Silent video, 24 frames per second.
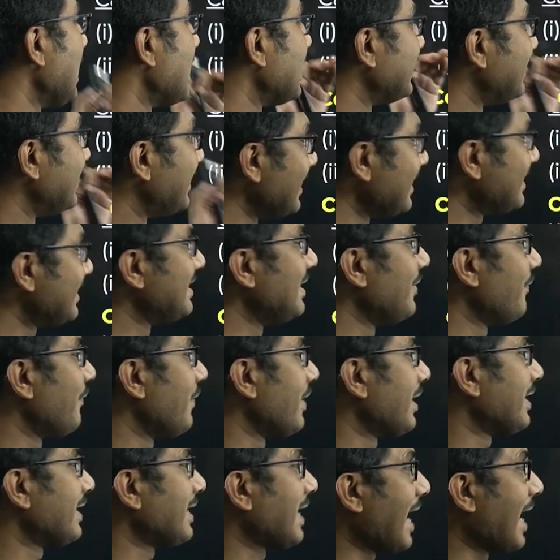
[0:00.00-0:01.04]
This
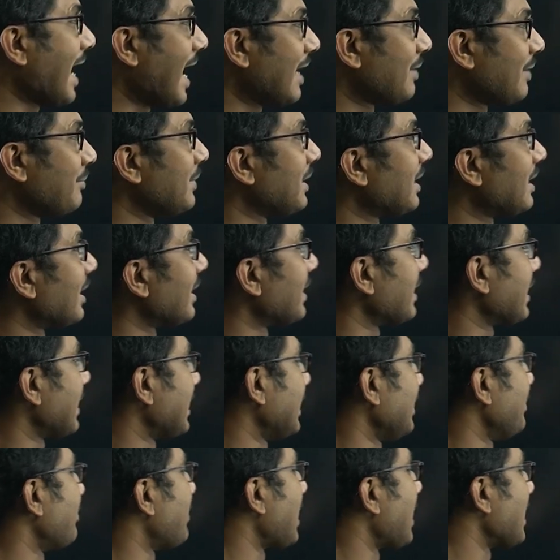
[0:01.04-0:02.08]
defect can be
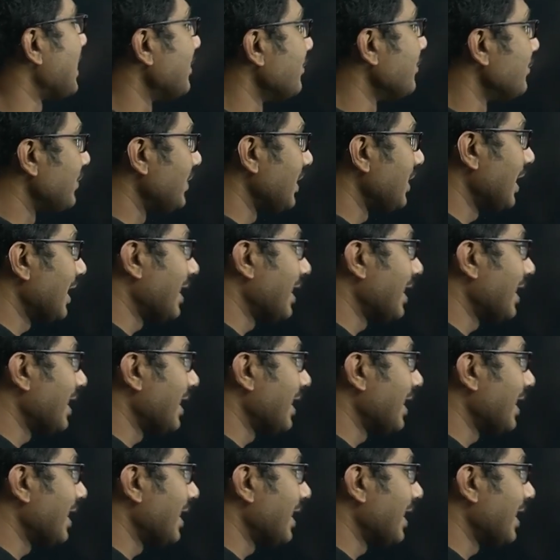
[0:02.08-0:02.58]
corrected by using a